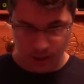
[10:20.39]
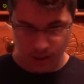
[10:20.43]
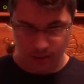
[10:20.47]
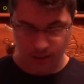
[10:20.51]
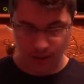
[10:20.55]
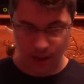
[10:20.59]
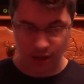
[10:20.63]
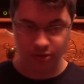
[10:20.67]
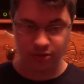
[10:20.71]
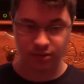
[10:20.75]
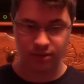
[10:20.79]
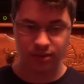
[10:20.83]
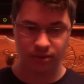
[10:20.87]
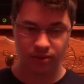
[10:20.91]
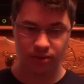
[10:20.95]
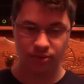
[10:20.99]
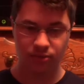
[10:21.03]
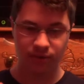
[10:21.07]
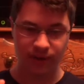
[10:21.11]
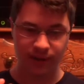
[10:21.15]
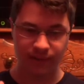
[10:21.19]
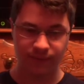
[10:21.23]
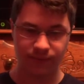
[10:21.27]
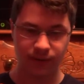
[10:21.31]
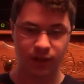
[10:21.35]
Those
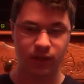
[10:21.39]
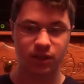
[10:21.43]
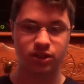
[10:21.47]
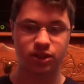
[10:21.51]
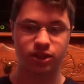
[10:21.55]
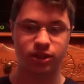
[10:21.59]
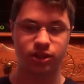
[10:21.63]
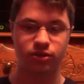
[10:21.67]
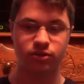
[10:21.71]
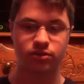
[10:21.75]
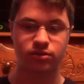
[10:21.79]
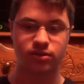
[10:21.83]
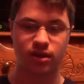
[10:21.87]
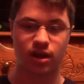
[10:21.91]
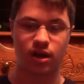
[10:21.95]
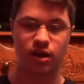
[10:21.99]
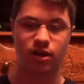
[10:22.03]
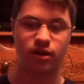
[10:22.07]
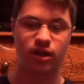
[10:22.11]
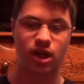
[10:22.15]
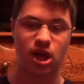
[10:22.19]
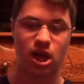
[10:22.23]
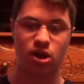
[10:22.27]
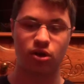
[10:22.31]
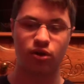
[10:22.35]
3 virtues
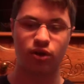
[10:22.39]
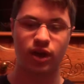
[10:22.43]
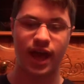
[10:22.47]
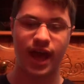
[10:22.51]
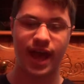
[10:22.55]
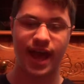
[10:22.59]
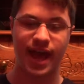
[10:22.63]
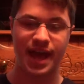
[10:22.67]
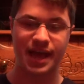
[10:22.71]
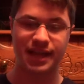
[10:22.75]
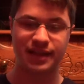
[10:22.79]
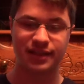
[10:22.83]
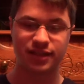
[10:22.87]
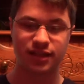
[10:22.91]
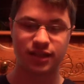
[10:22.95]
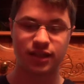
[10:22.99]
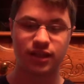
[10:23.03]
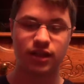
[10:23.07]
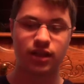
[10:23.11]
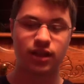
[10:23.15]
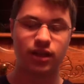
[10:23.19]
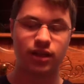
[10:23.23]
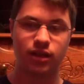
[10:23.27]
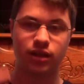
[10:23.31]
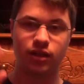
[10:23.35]
are known as
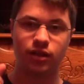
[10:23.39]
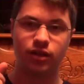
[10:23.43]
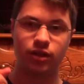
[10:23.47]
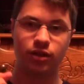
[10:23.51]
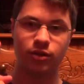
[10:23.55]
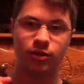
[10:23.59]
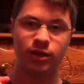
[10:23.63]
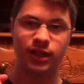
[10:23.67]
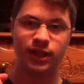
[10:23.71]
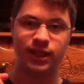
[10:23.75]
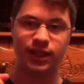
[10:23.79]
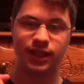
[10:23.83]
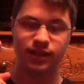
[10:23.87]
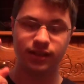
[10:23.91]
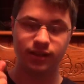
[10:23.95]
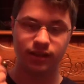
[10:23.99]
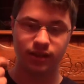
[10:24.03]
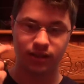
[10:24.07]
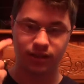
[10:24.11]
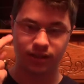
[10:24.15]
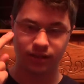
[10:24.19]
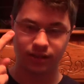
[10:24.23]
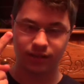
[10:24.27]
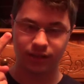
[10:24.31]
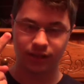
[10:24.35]

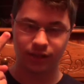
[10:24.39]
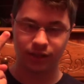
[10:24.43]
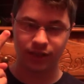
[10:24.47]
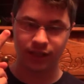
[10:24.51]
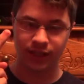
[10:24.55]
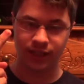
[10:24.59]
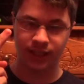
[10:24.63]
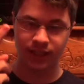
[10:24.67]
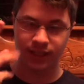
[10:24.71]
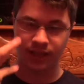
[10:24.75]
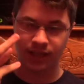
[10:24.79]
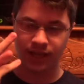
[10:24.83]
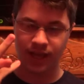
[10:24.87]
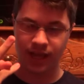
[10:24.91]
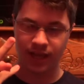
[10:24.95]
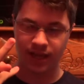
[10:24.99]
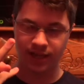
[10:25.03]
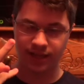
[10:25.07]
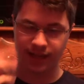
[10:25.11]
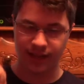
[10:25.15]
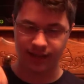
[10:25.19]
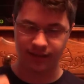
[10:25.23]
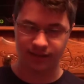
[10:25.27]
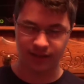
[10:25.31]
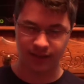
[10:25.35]
unity, duty,
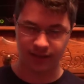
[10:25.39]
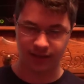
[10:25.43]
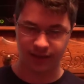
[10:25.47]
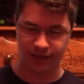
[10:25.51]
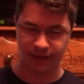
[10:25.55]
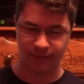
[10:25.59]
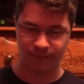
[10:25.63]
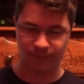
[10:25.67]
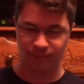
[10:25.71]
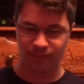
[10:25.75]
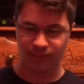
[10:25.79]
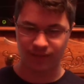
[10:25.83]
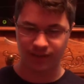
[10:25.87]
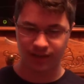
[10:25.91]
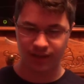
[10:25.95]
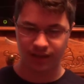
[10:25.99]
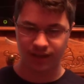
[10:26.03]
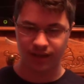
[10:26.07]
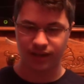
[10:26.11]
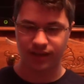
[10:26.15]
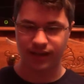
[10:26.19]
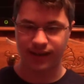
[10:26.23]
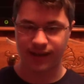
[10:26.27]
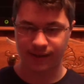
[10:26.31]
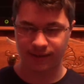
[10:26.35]
and destiny.
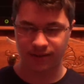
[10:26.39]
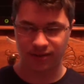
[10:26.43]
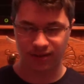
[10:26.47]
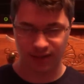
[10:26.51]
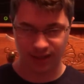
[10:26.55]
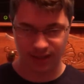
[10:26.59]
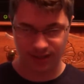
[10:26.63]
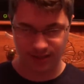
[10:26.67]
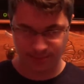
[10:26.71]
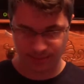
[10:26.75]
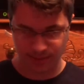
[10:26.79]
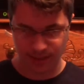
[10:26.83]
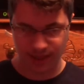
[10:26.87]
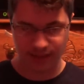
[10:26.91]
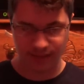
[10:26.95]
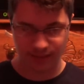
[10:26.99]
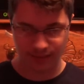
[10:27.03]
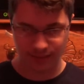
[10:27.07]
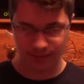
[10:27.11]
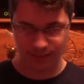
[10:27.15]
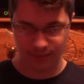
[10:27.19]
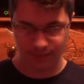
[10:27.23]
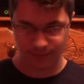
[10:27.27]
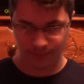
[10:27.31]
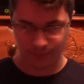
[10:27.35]
Now, to
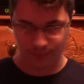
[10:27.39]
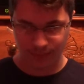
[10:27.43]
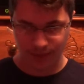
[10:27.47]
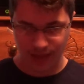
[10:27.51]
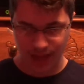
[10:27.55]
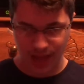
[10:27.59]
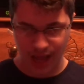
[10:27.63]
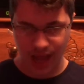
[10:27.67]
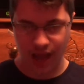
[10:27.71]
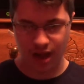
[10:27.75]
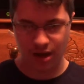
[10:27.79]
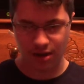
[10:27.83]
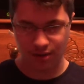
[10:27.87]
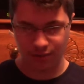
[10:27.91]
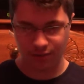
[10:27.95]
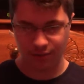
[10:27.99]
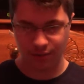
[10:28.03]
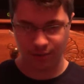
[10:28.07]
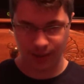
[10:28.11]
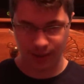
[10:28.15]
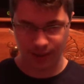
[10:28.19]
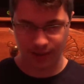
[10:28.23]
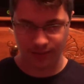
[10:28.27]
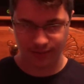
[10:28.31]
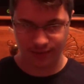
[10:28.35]
explain how
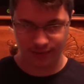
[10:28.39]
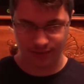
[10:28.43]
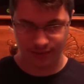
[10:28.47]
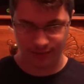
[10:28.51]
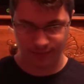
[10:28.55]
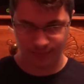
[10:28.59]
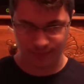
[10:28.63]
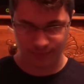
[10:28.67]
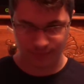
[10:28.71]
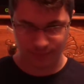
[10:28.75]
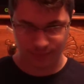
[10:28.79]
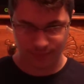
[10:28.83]
this